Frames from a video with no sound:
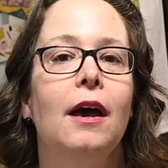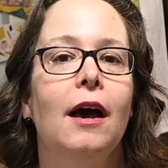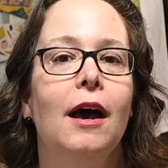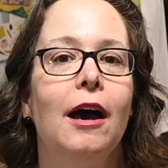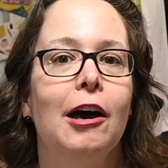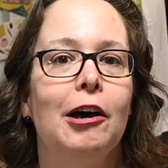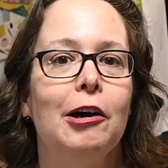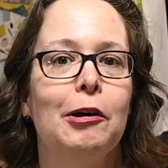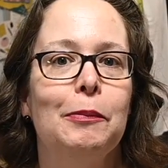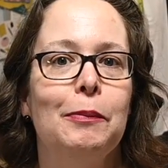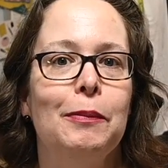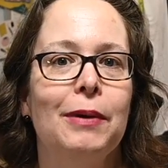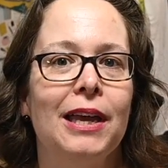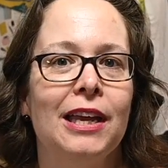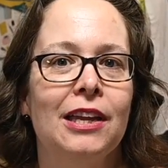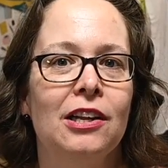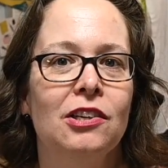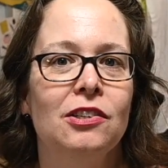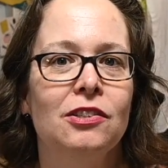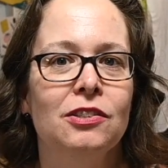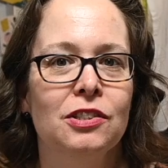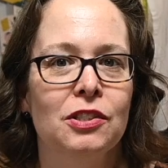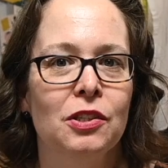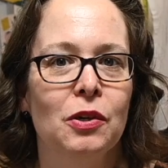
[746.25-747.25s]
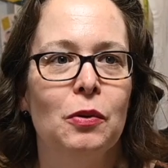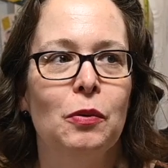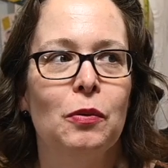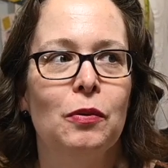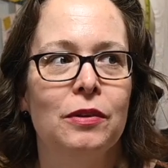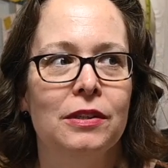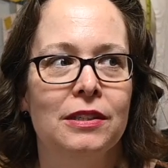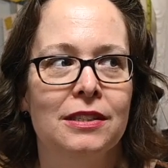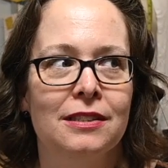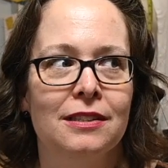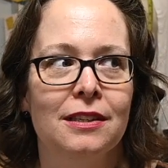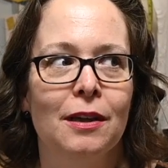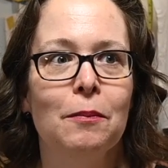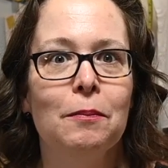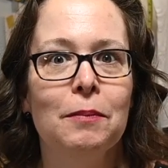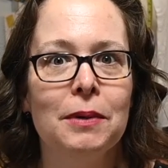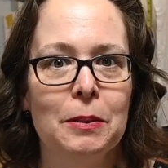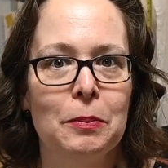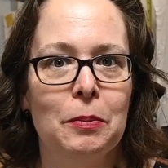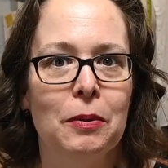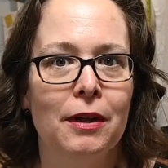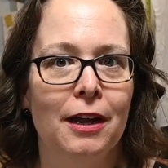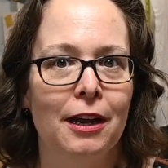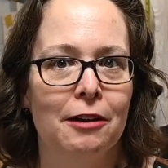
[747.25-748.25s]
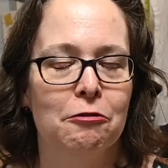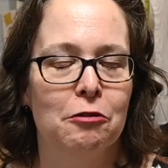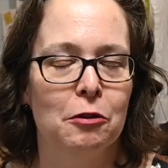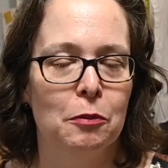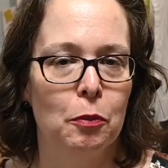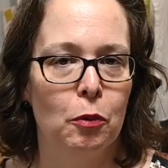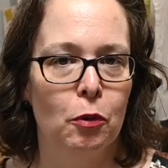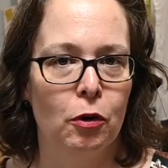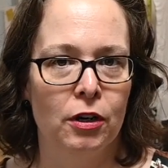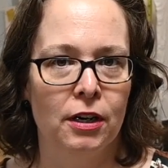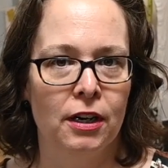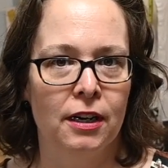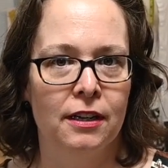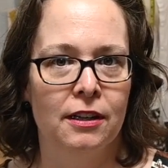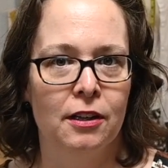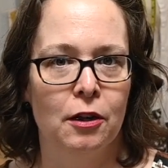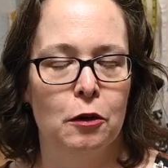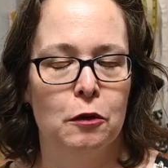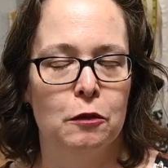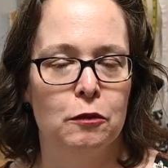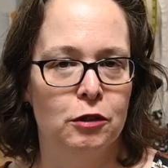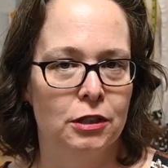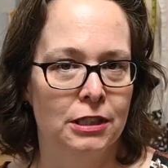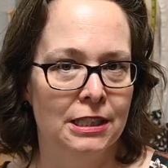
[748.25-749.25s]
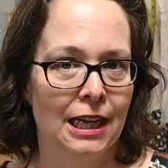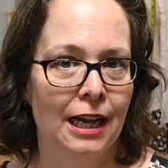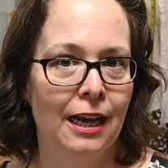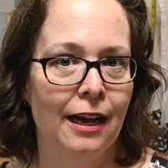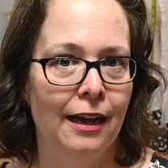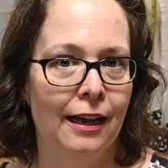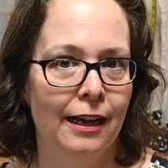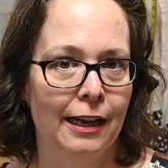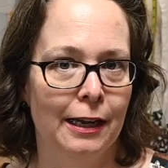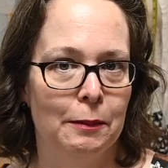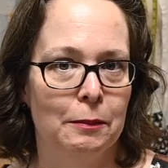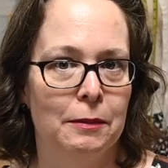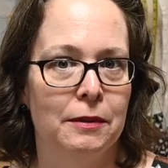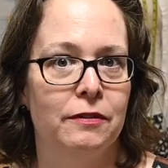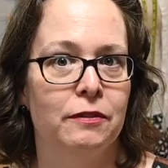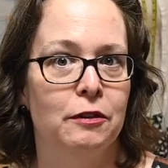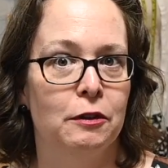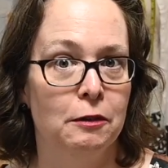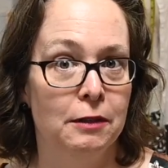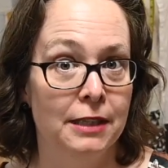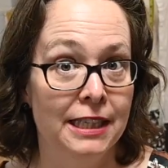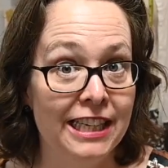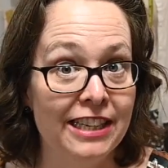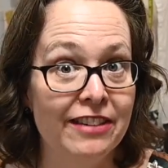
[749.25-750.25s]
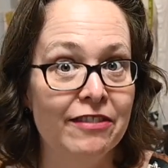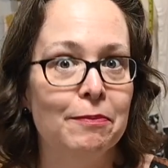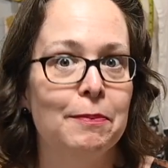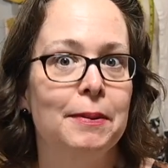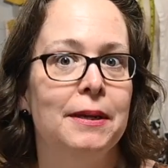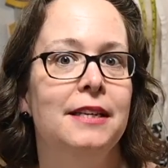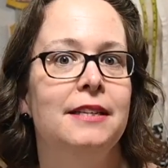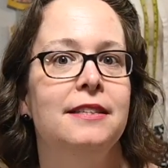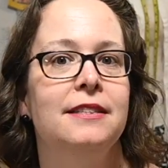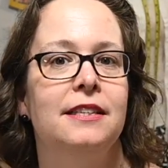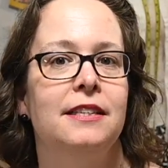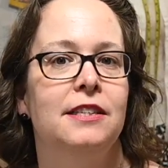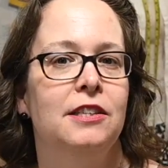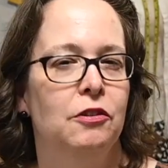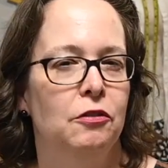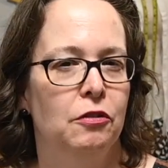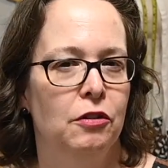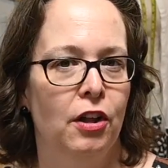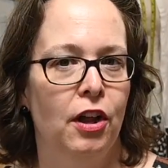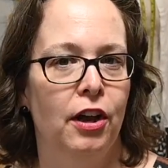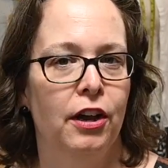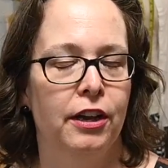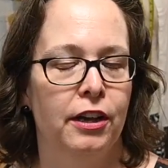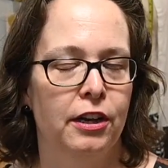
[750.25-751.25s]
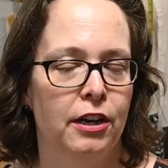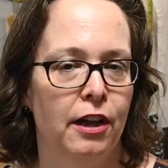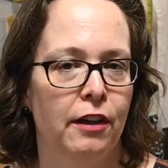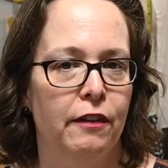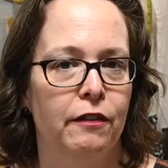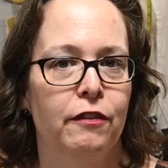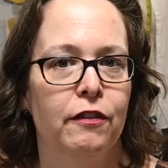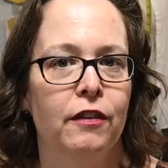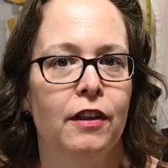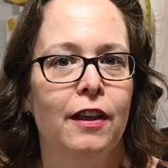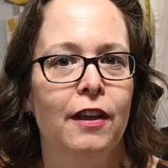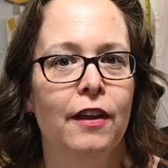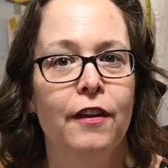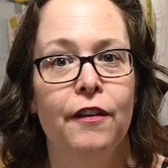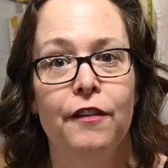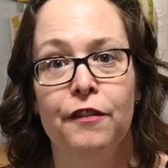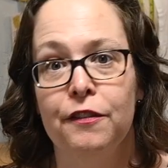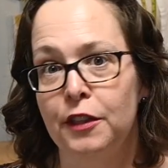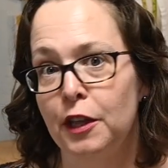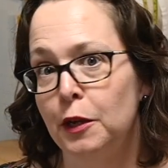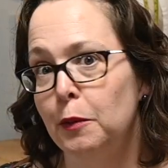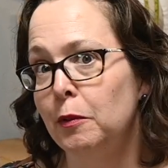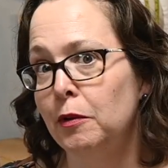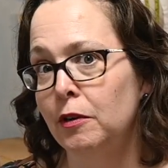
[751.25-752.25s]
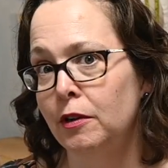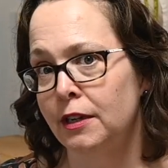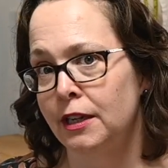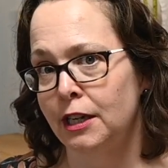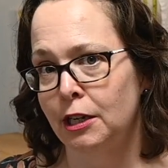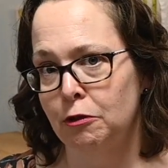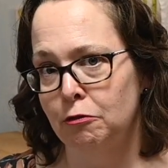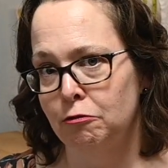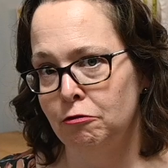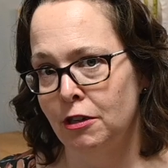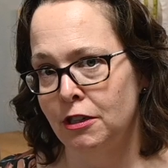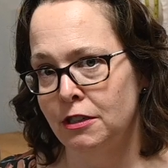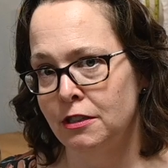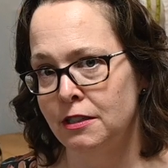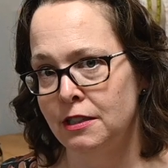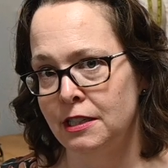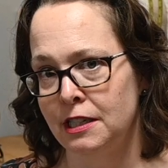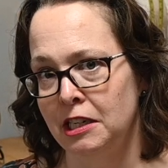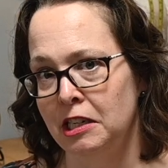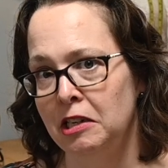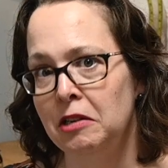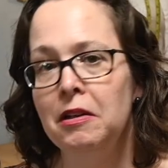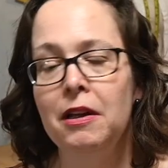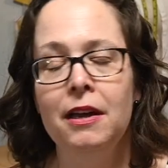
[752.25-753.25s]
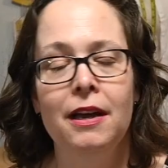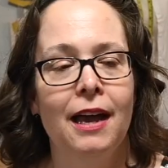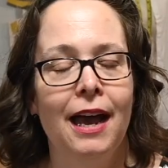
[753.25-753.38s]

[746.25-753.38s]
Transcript: And also, some people have reported that over time, if you leave pins in there long enough, they will get rusty.